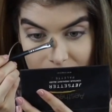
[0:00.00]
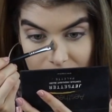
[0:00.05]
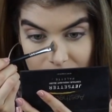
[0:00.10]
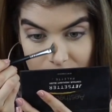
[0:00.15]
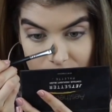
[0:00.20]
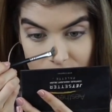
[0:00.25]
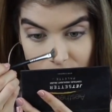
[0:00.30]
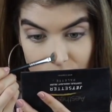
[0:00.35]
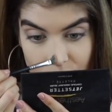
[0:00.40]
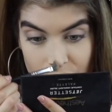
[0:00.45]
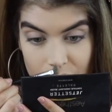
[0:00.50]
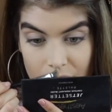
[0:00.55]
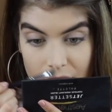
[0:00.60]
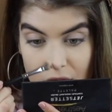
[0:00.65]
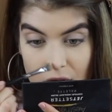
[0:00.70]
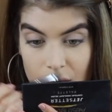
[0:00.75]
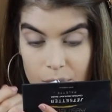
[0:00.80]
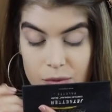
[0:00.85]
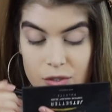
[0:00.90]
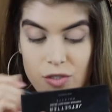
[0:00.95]
This is
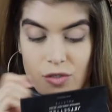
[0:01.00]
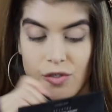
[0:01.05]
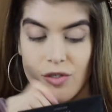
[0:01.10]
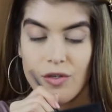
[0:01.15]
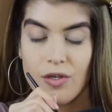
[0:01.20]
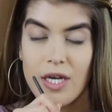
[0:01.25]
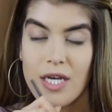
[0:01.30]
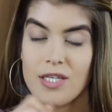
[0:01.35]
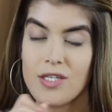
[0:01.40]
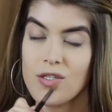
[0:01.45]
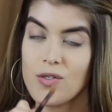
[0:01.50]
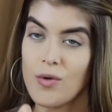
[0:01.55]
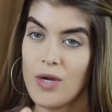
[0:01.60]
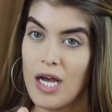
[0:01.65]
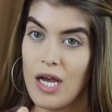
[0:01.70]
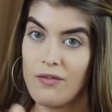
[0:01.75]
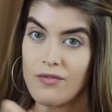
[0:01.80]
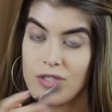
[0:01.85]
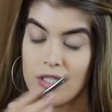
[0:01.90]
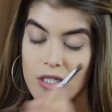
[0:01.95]
totally optional. You guys don't
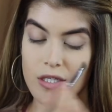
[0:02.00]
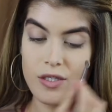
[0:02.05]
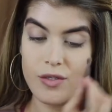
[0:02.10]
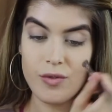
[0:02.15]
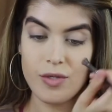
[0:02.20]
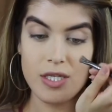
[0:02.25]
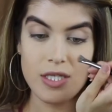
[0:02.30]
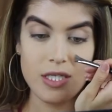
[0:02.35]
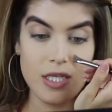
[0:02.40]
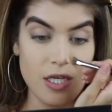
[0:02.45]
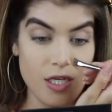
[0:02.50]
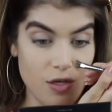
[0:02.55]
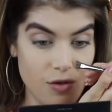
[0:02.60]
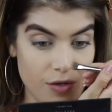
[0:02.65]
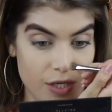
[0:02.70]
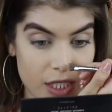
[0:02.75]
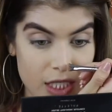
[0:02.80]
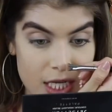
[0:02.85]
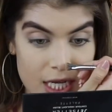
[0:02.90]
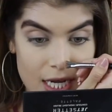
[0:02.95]
have to include this in
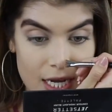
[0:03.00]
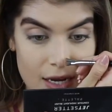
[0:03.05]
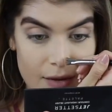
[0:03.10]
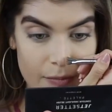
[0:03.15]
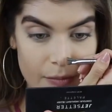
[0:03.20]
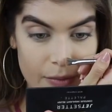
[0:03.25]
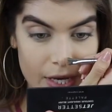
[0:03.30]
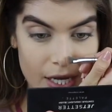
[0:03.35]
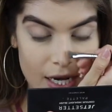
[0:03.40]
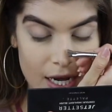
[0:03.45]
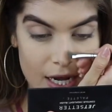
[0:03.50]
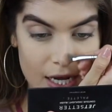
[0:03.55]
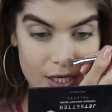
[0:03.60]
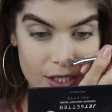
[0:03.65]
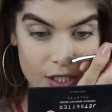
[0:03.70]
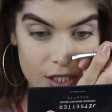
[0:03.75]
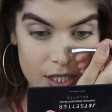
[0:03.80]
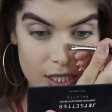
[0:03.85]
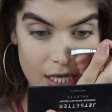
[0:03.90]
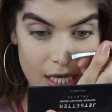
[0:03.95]
your routine, but I
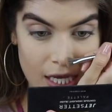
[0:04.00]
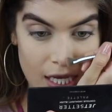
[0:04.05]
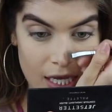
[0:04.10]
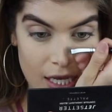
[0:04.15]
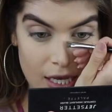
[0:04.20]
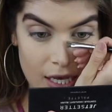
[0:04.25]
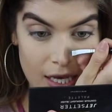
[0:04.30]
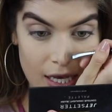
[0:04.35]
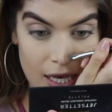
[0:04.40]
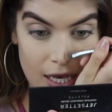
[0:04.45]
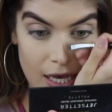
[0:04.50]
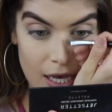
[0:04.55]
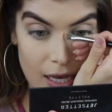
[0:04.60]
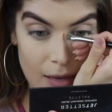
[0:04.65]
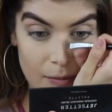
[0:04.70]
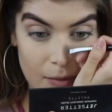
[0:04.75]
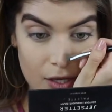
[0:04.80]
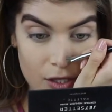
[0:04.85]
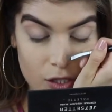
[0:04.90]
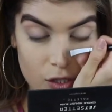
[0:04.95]
just think
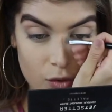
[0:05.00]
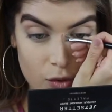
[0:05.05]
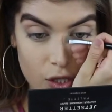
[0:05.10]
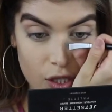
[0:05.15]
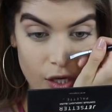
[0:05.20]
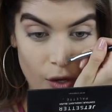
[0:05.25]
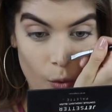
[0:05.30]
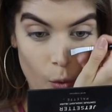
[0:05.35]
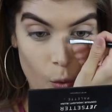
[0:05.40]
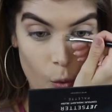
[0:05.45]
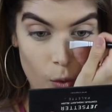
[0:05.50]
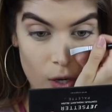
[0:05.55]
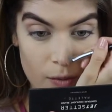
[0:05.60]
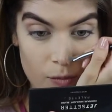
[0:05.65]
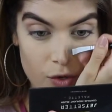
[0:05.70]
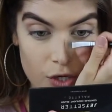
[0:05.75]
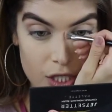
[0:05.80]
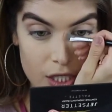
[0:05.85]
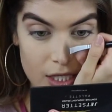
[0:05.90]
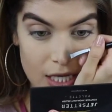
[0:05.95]
it makes you look way
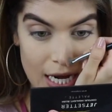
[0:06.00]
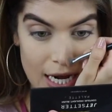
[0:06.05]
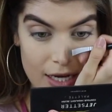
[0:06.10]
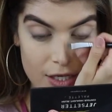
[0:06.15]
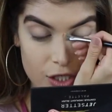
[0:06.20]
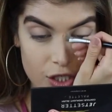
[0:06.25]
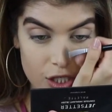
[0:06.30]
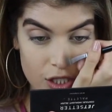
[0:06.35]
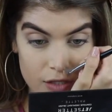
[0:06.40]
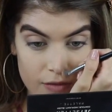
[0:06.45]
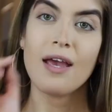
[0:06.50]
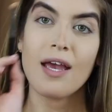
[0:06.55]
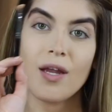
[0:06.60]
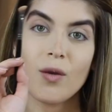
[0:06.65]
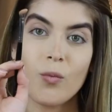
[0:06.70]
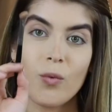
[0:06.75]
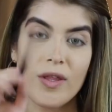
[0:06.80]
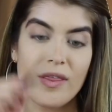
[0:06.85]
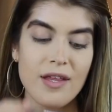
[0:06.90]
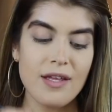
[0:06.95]
more snatched.
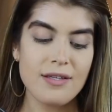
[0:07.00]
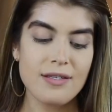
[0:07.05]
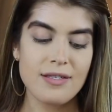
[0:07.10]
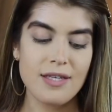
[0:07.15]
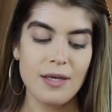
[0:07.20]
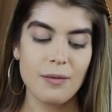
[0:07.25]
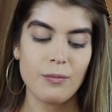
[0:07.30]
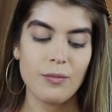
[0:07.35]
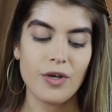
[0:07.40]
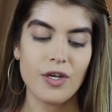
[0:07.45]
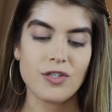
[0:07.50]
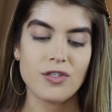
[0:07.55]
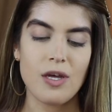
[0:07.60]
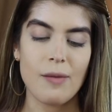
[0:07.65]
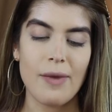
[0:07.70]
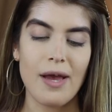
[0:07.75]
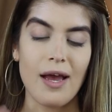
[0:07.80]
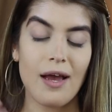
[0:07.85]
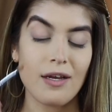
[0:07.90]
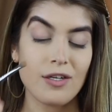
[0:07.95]
And with that same brush,
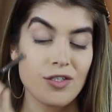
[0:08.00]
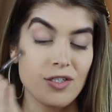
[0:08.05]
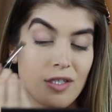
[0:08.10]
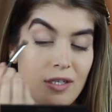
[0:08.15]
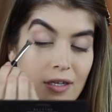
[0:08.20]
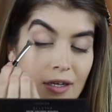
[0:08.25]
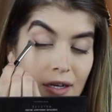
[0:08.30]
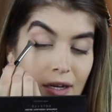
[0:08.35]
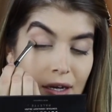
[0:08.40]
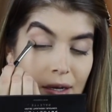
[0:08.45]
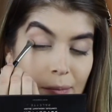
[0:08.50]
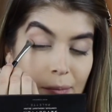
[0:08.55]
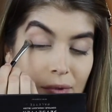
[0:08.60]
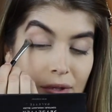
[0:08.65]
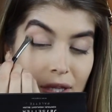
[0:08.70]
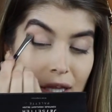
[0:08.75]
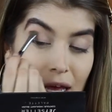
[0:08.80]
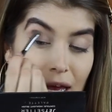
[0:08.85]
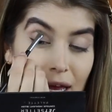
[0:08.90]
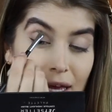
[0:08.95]
I'm actually going to
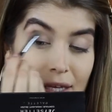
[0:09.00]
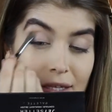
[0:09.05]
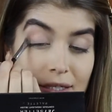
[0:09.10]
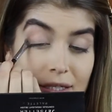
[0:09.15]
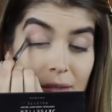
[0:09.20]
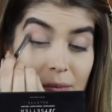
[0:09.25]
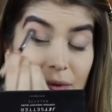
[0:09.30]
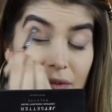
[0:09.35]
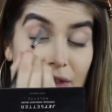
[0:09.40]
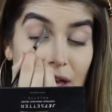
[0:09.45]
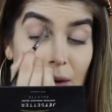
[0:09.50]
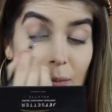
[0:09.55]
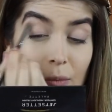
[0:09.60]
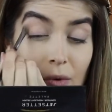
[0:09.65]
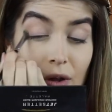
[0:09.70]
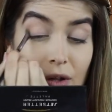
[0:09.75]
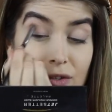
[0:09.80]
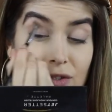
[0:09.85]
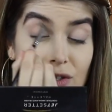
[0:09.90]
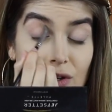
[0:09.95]
apply some of that
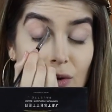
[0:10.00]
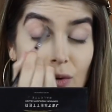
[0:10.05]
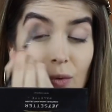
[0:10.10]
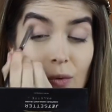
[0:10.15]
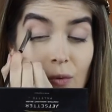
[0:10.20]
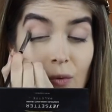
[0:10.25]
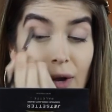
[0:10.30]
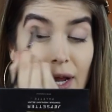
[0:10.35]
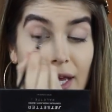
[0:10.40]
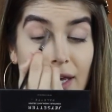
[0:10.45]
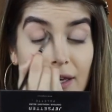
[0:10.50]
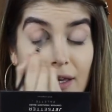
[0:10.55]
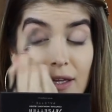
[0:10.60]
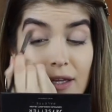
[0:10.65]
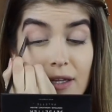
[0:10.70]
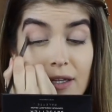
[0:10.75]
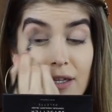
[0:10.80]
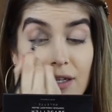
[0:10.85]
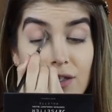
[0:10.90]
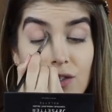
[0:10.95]
bronzer right
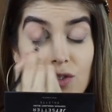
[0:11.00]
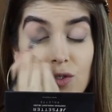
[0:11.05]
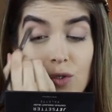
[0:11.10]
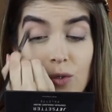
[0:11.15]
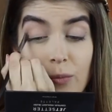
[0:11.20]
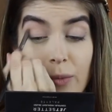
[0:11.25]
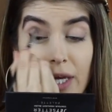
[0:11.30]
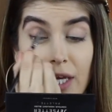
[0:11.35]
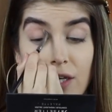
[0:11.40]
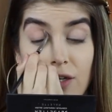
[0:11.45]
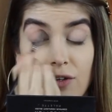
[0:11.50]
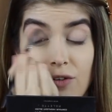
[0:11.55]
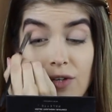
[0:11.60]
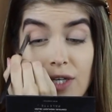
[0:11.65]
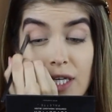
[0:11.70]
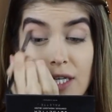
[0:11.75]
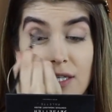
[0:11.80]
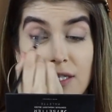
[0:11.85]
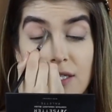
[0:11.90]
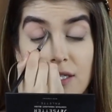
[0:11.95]
into my
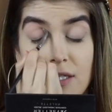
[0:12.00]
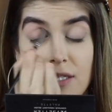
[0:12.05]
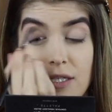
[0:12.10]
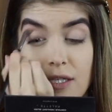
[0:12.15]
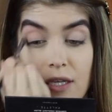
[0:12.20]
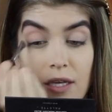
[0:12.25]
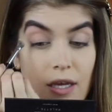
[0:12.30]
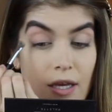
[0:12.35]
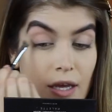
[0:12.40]
crease.